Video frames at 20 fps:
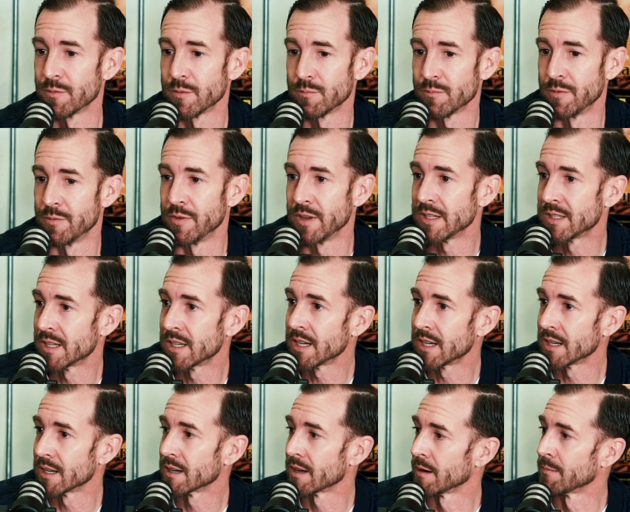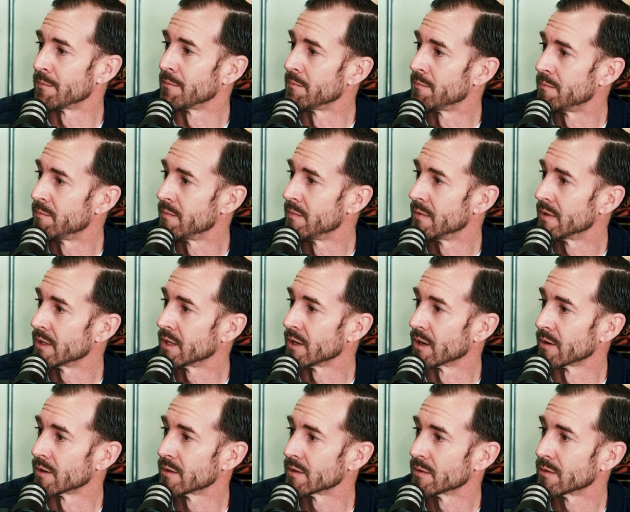visiting
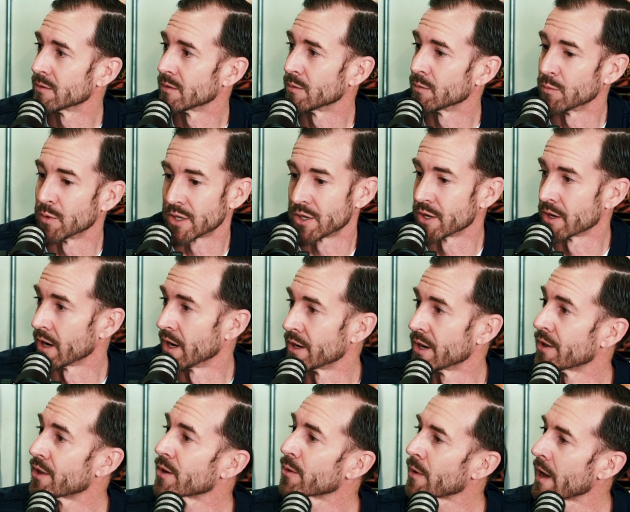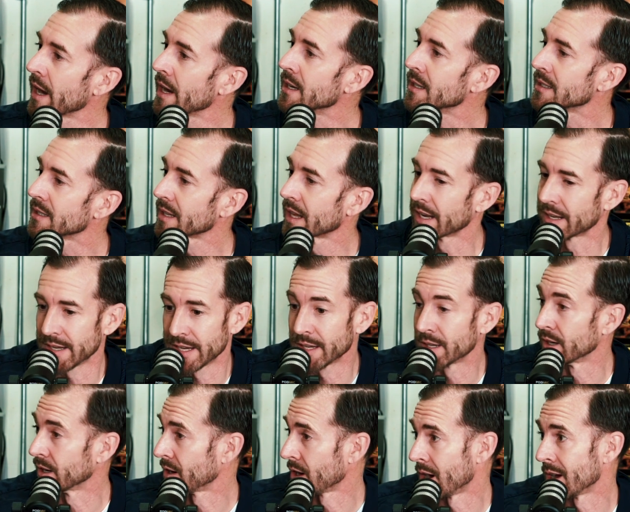with your another race, like
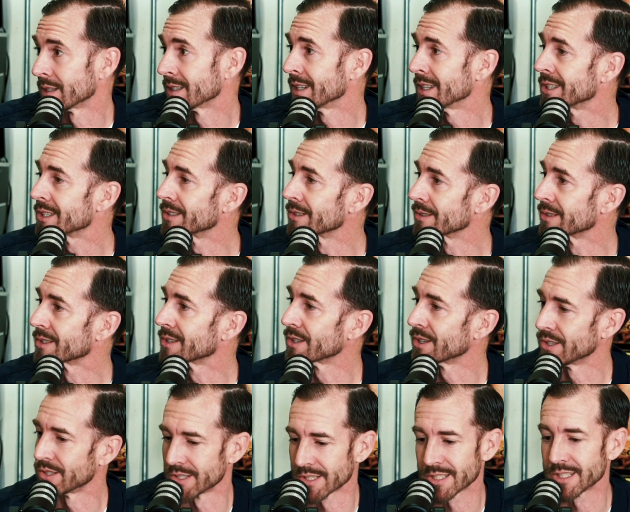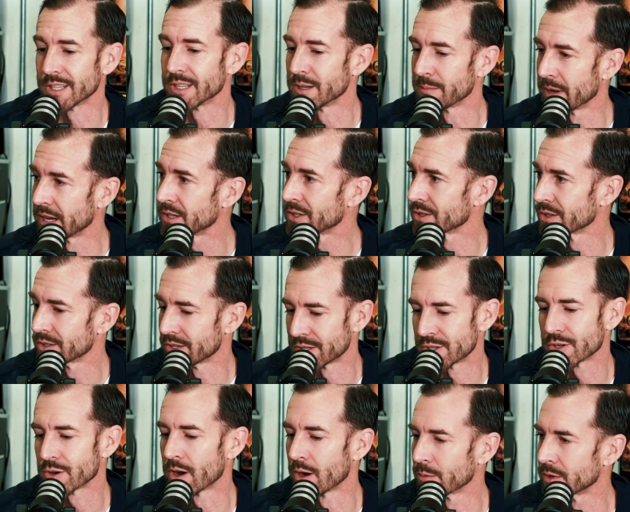it could cause issues. So you just need to make sure
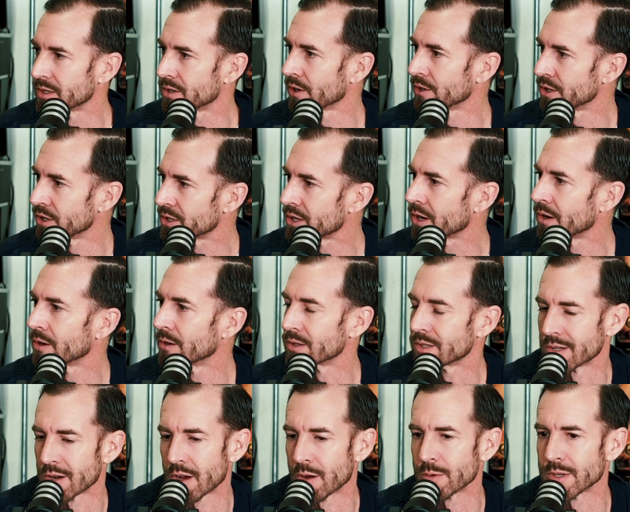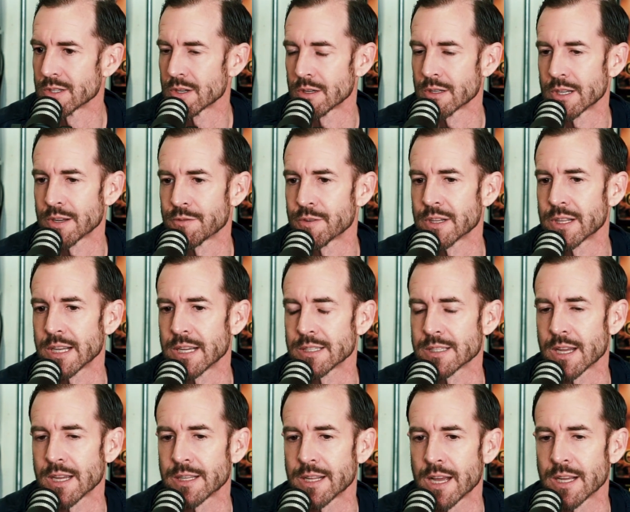that you're always on your toes and always on different
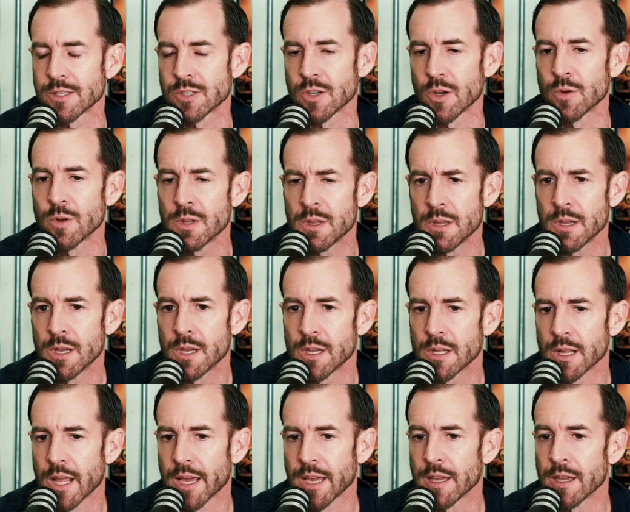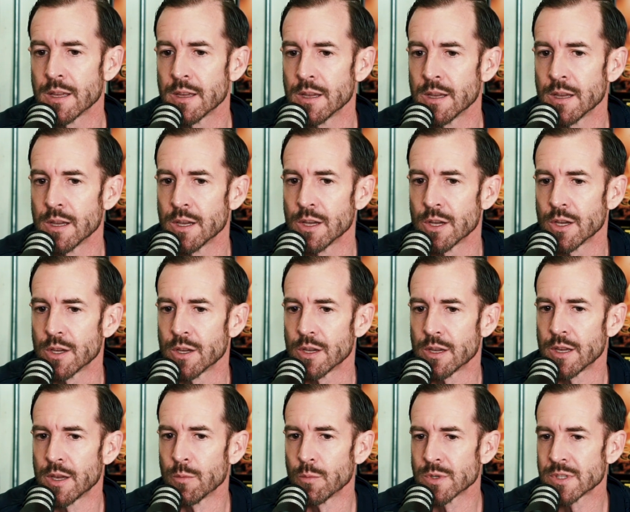things like that. So like
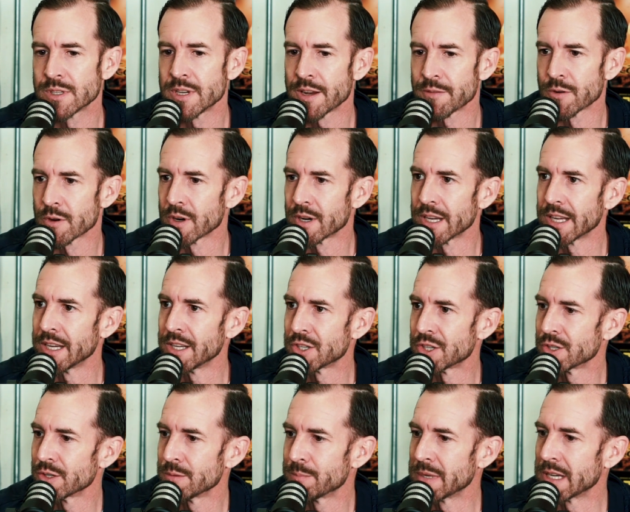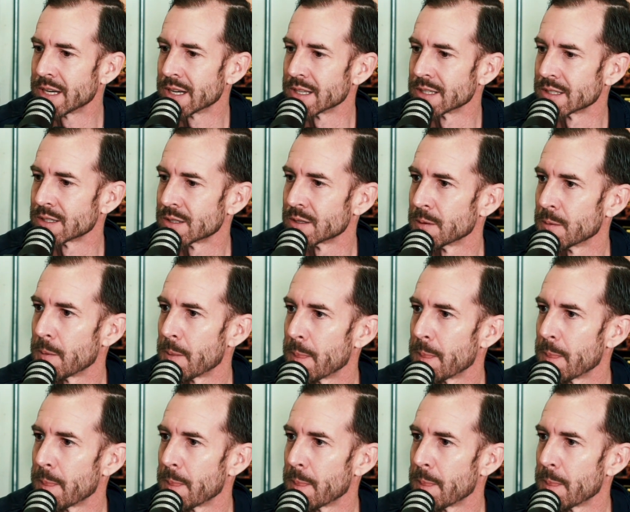it was never an issue because